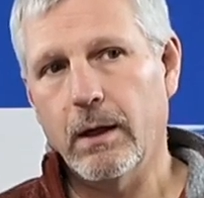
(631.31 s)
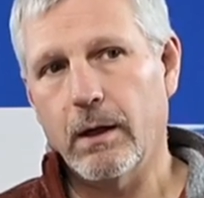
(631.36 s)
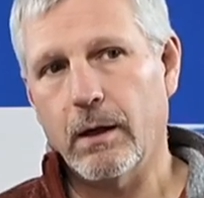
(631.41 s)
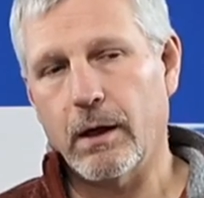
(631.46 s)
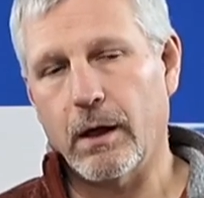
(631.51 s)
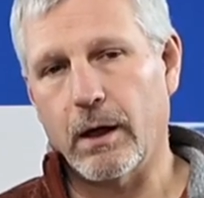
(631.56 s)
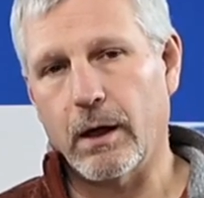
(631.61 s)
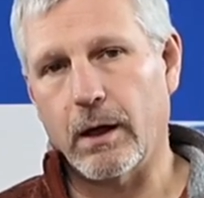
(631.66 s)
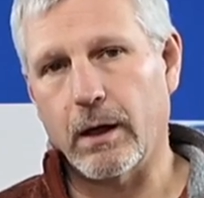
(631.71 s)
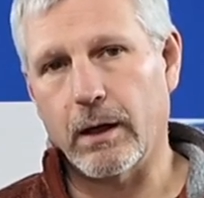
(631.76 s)

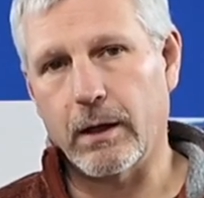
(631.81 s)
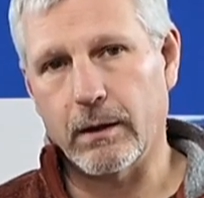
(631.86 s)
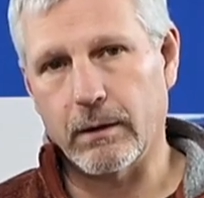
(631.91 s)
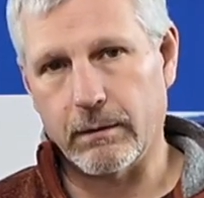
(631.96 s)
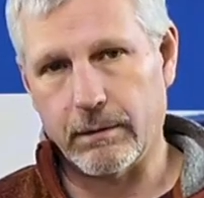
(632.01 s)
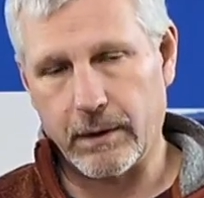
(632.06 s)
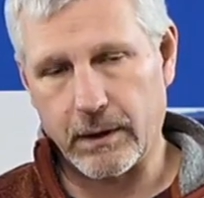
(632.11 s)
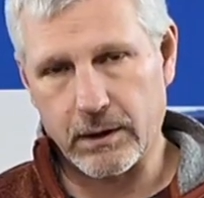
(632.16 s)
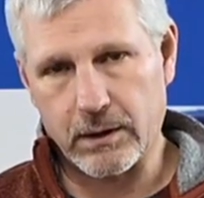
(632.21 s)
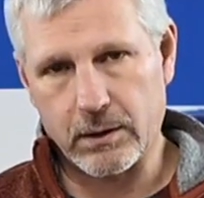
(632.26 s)

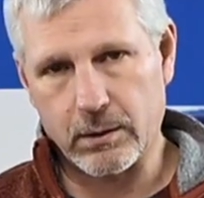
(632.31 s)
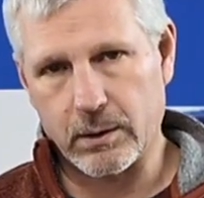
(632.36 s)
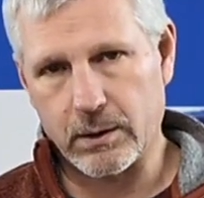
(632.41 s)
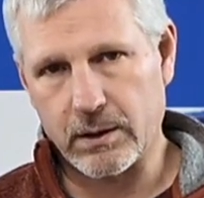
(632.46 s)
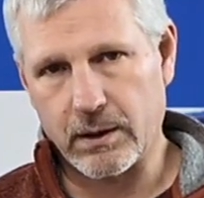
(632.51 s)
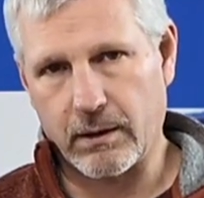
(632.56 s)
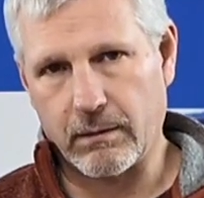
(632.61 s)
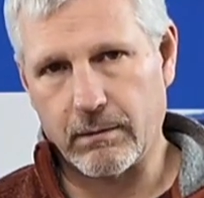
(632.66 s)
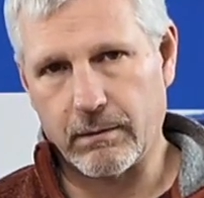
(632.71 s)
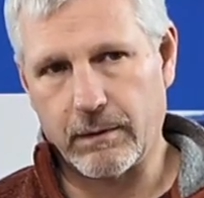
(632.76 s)
interface to a
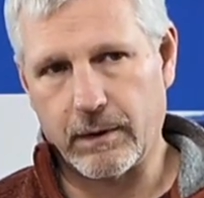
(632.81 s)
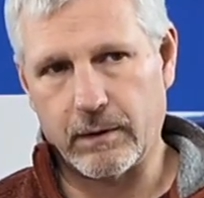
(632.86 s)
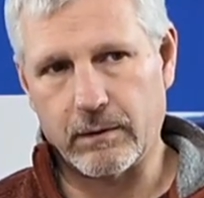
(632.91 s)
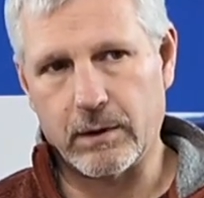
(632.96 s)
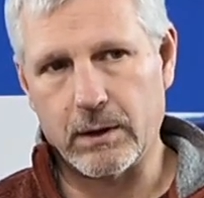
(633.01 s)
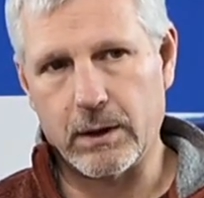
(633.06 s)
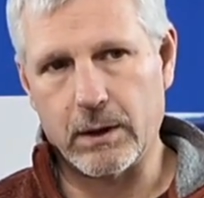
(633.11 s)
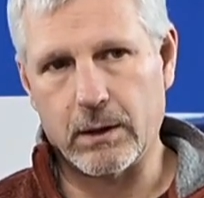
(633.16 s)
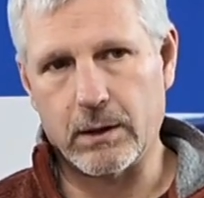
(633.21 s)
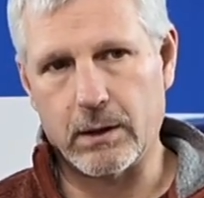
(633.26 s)

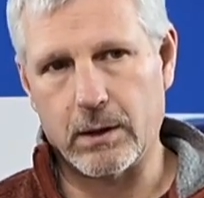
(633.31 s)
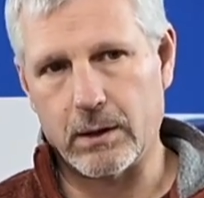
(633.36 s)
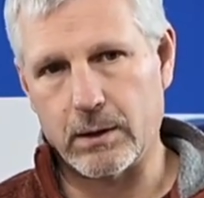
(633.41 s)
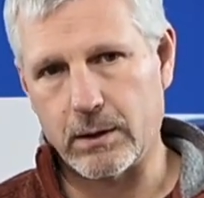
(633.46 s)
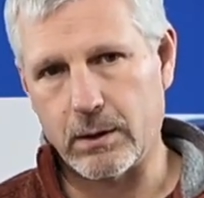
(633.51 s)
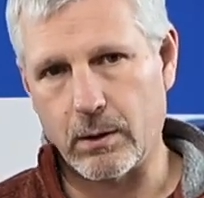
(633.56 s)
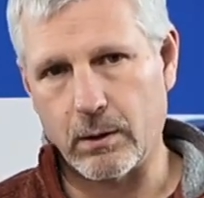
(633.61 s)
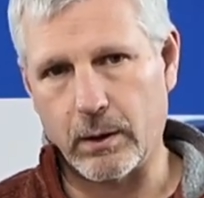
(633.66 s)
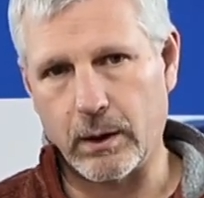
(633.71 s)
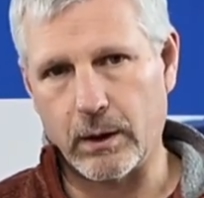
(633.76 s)
750, and
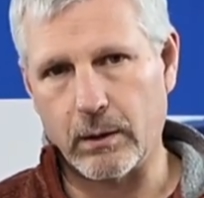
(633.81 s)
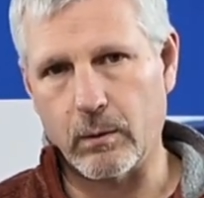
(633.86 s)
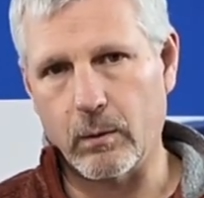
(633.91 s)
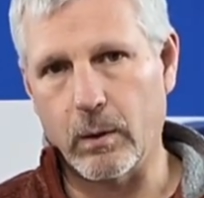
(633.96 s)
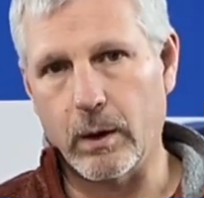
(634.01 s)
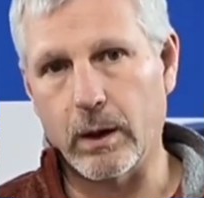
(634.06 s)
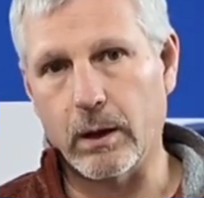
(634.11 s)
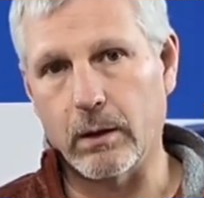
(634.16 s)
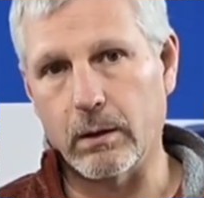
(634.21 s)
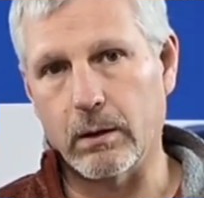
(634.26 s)
so it
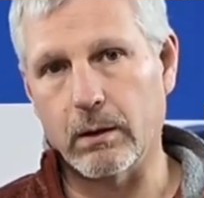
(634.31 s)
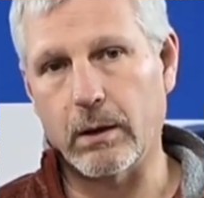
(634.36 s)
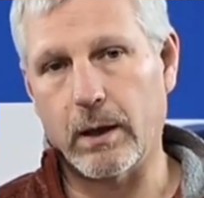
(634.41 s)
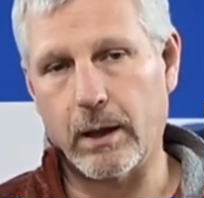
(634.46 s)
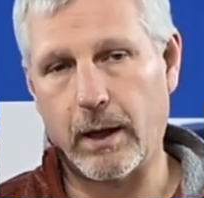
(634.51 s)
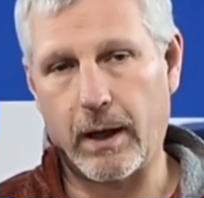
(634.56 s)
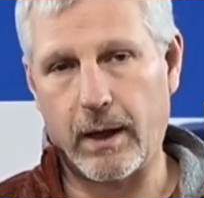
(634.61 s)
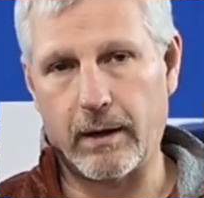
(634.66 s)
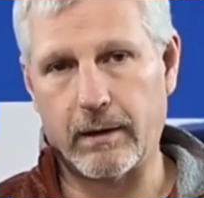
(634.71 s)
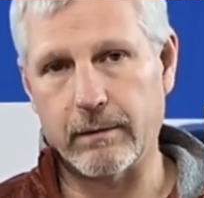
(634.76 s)

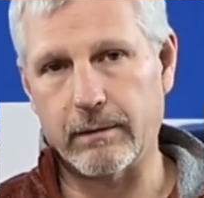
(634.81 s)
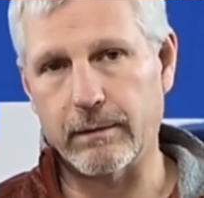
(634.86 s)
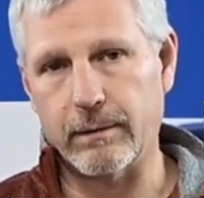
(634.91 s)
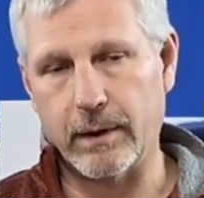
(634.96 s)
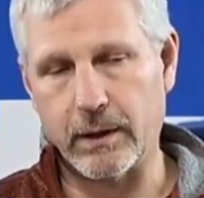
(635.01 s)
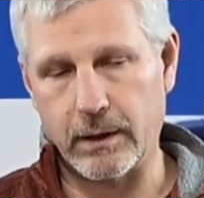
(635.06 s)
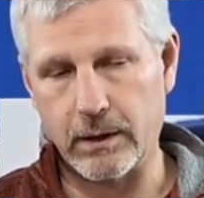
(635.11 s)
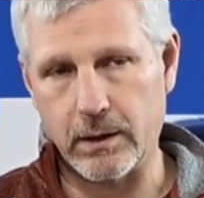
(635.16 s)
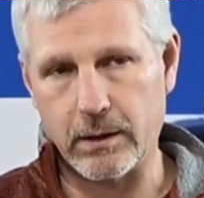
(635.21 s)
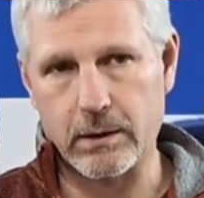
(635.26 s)

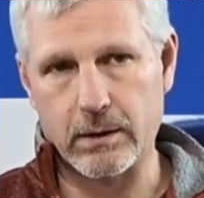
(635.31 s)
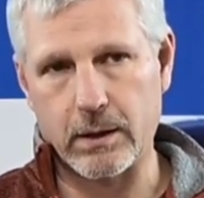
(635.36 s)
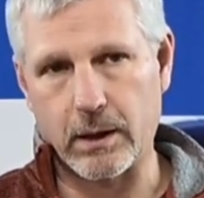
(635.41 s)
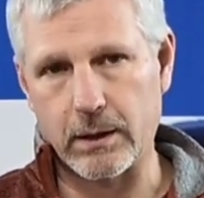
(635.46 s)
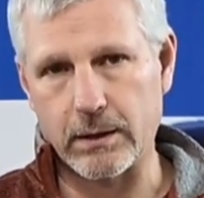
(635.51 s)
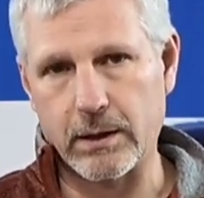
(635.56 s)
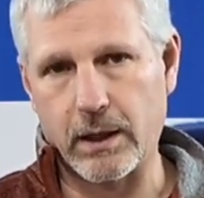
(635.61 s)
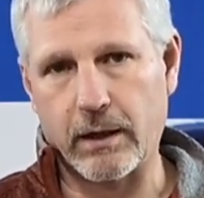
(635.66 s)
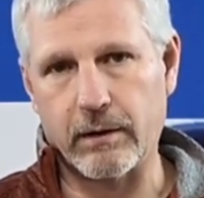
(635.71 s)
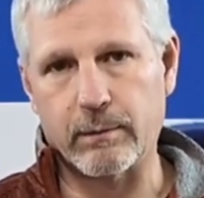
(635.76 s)

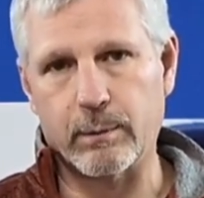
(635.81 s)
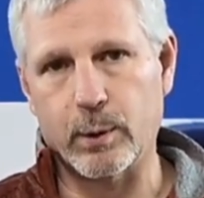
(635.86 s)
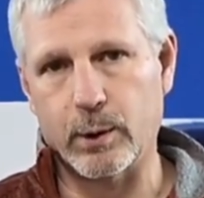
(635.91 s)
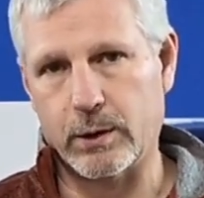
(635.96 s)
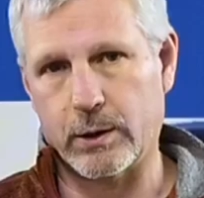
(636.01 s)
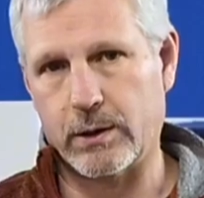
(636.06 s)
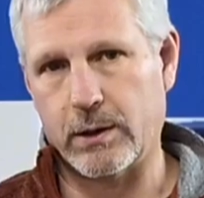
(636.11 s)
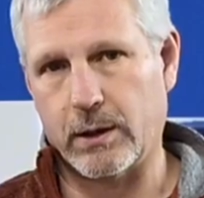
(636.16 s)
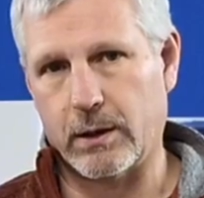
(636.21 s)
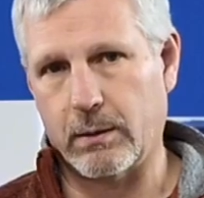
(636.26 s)
does have
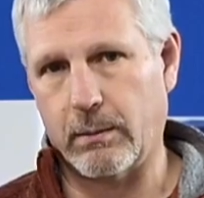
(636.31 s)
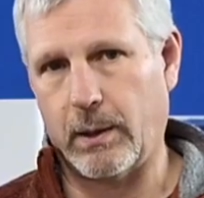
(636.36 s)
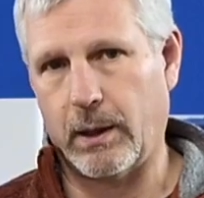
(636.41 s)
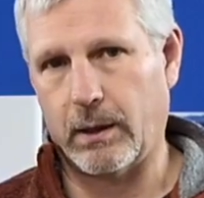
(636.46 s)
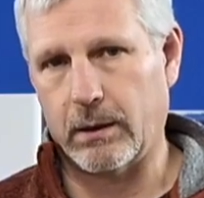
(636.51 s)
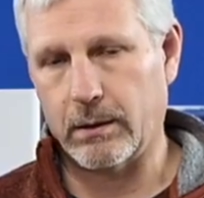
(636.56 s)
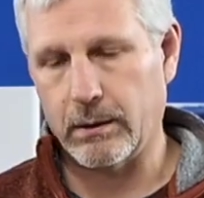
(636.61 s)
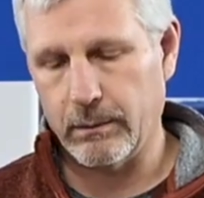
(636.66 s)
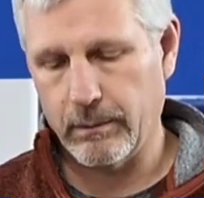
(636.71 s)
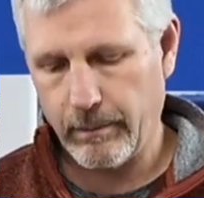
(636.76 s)
push to
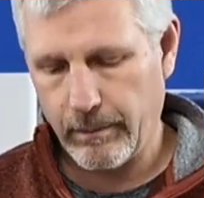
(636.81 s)
command.